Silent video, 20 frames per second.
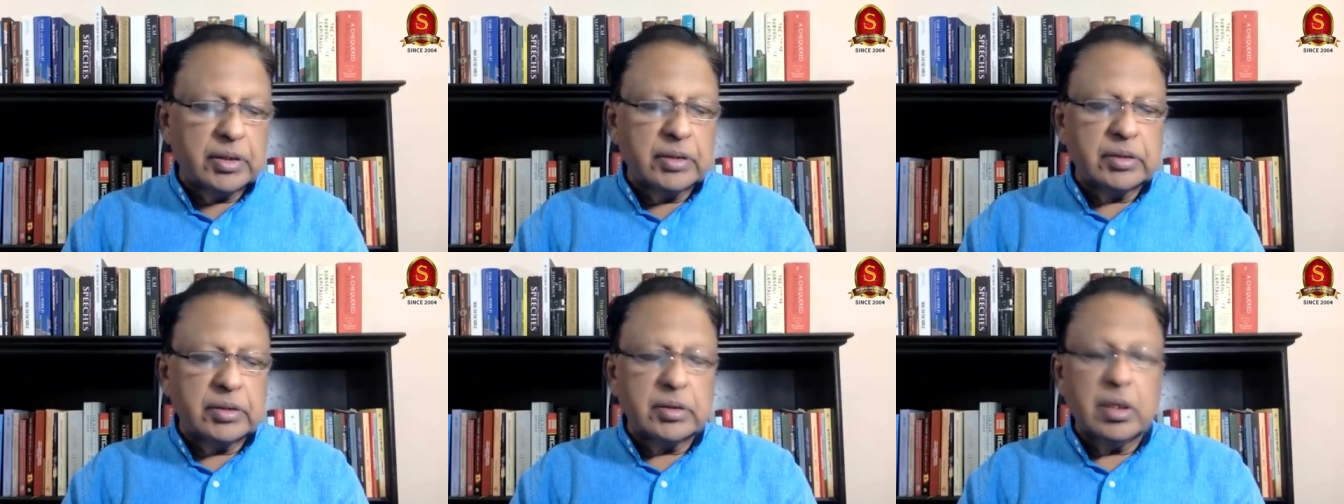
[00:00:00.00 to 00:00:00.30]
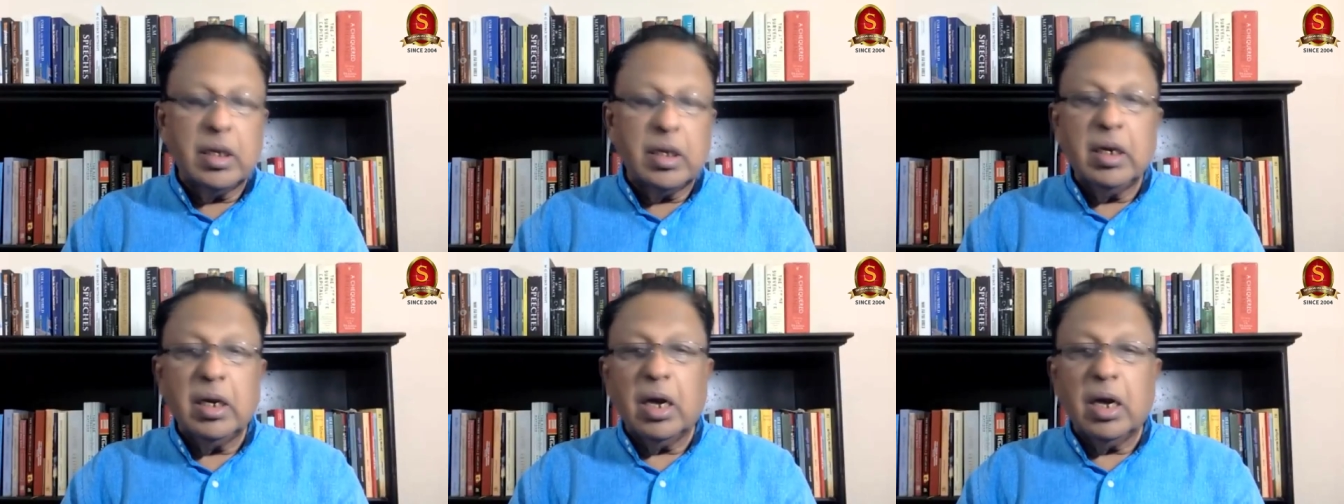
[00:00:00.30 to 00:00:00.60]
is
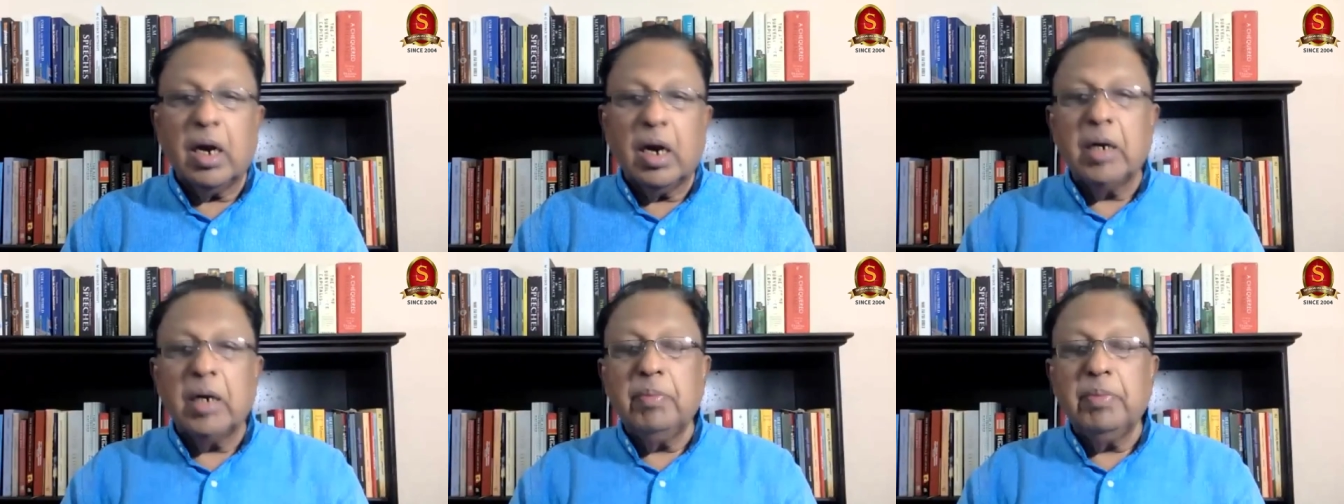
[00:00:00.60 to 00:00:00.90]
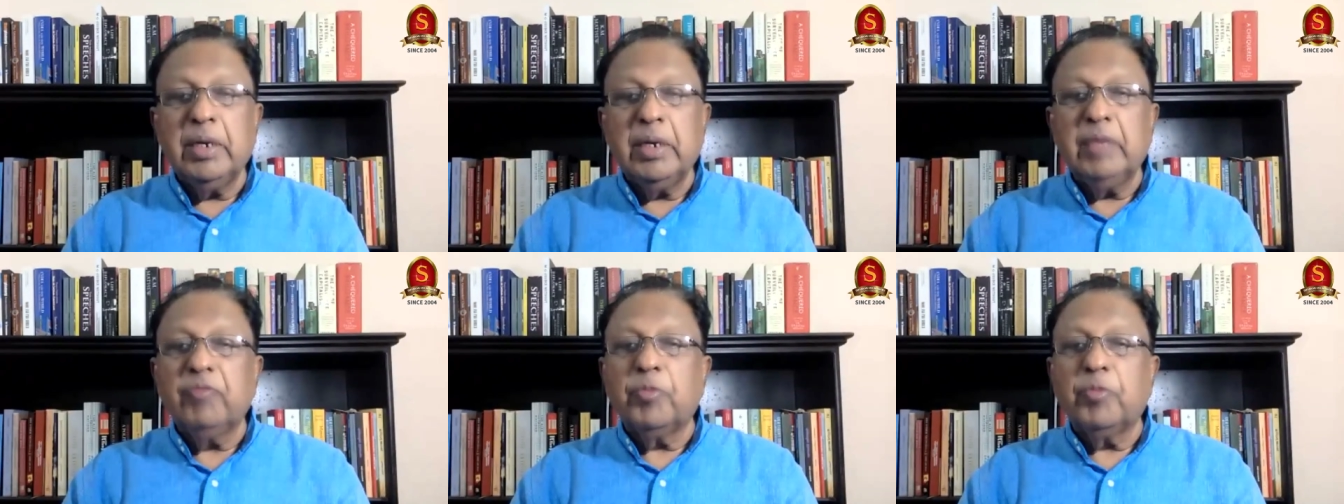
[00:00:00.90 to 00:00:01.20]

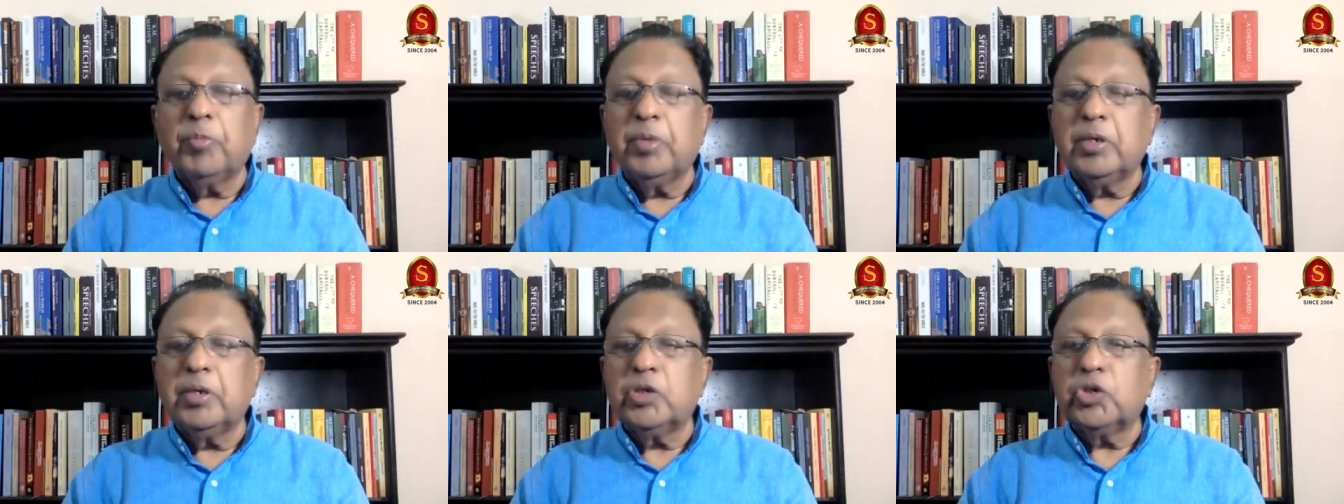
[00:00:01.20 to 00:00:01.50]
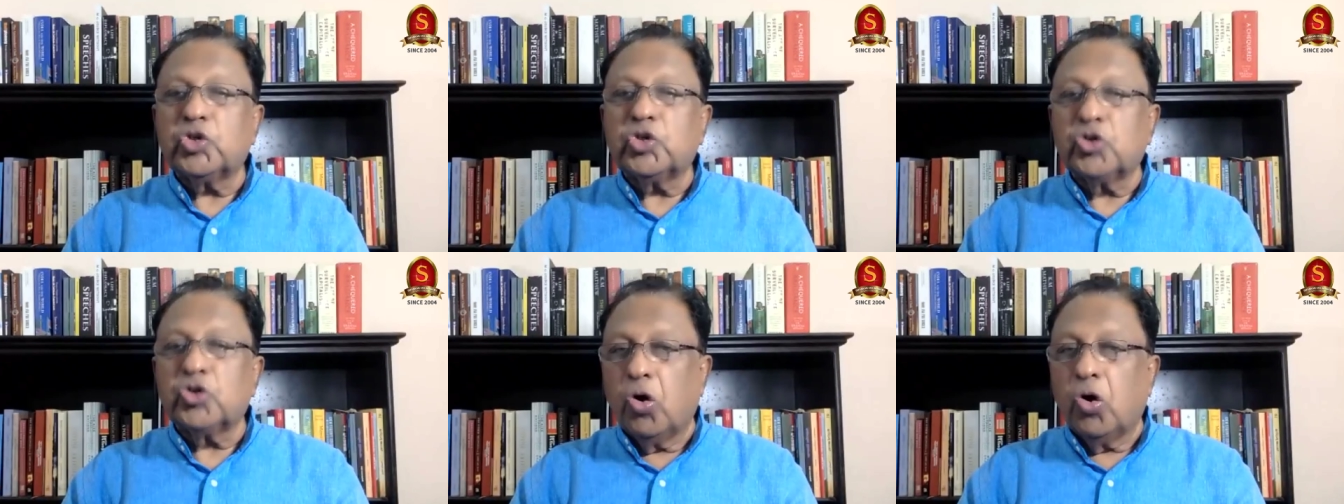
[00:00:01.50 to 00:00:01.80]
unbelievably
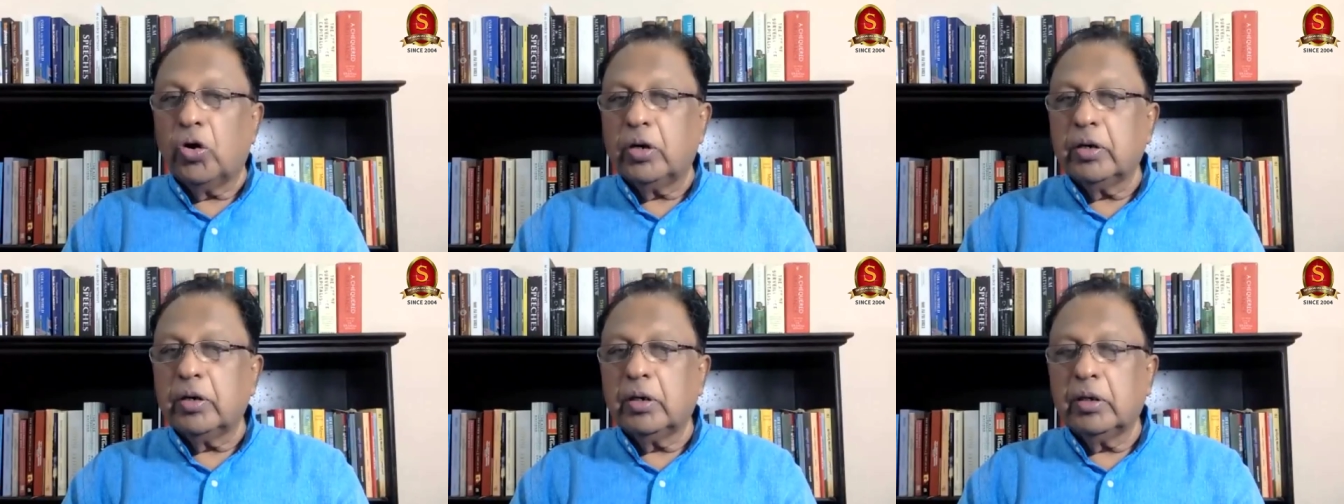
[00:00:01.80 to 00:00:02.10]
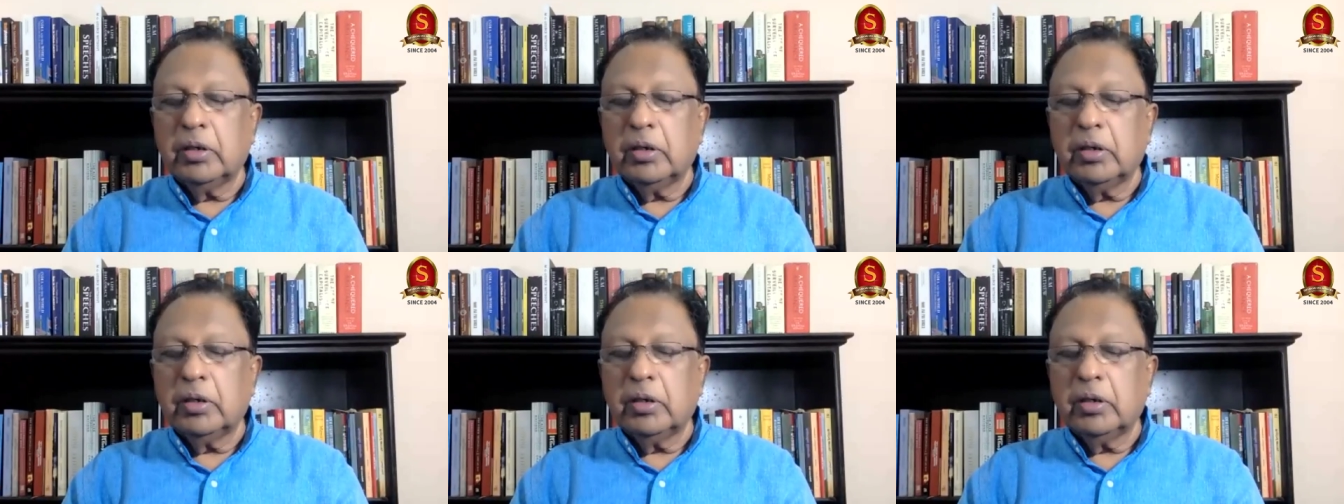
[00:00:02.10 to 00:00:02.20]
strong.